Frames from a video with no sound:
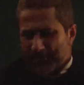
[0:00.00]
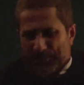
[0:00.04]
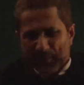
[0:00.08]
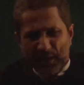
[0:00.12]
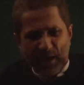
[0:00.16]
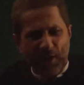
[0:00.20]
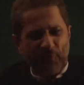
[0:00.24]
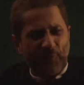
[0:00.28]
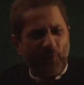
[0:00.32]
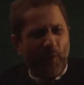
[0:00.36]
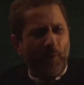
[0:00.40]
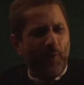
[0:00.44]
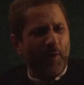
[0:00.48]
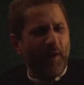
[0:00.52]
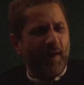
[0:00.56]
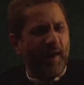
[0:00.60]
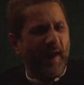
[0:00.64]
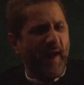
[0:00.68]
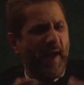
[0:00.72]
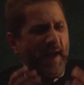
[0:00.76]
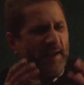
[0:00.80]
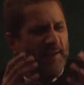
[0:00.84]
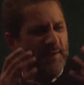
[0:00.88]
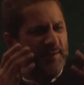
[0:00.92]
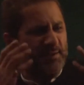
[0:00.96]
if our
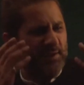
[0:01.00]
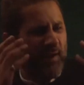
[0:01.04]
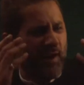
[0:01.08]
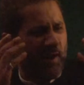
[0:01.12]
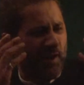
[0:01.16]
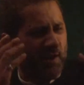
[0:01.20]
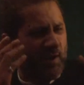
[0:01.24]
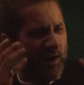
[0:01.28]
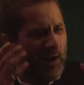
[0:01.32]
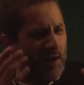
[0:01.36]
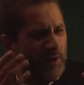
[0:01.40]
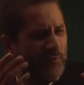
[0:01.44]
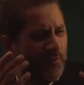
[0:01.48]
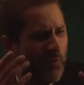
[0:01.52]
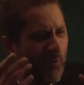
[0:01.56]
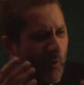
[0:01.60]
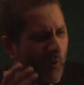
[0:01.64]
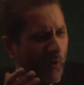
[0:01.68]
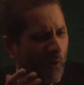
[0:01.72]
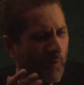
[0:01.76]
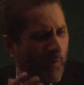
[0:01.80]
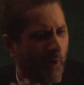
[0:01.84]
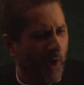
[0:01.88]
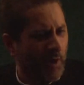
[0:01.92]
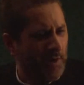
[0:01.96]
heads are cut from
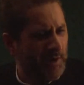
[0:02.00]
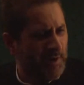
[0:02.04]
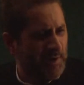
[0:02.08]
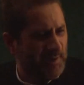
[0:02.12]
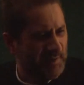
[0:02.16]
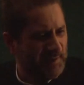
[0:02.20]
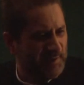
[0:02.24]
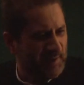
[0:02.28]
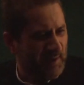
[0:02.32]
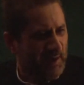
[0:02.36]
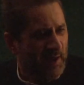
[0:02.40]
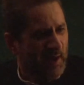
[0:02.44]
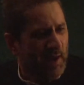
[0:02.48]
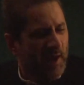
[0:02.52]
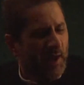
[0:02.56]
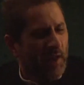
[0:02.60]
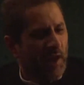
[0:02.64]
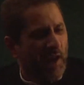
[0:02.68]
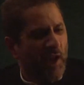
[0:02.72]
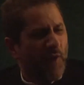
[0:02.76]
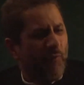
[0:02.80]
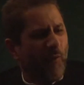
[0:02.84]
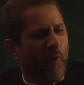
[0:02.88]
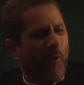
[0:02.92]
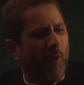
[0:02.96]
our bodies,
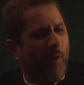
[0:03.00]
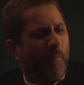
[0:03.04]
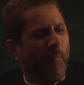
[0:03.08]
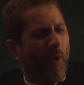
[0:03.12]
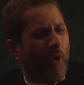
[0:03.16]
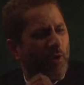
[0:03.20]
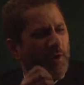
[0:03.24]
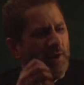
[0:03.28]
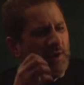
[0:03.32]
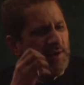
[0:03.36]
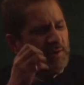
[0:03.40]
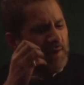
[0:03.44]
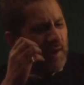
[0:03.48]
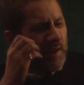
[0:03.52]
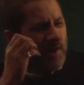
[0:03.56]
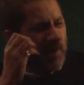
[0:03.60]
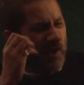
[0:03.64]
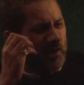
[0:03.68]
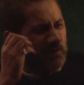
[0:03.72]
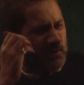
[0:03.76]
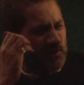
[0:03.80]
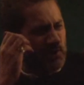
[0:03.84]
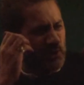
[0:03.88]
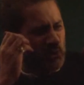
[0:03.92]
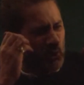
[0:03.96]
if our bodies are
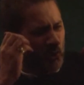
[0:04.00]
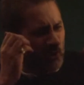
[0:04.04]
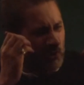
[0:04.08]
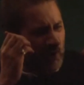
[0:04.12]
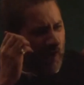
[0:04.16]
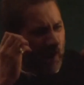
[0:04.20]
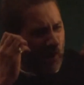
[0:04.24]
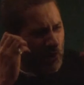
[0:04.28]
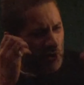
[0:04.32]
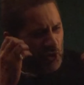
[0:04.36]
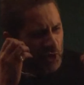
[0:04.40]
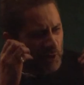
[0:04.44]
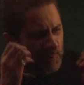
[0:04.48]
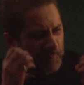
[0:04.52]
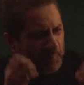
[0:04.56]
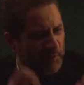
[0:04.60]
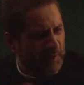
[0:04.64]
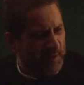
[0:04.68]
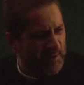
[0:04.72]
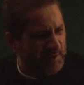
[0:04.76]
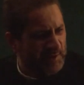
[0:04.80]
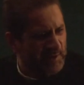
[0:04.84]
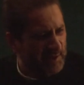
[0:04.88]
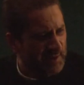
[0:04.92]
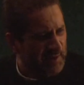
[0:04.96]
cut into a thousand
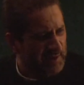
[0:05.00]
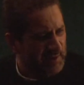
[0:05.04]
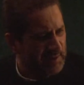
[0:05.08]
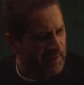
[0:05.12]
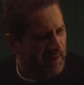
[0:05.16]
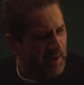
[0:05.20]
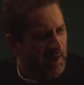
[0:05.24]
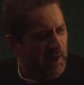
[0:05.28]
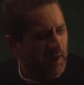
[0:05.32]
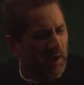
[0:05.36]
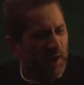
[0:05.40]
pieces,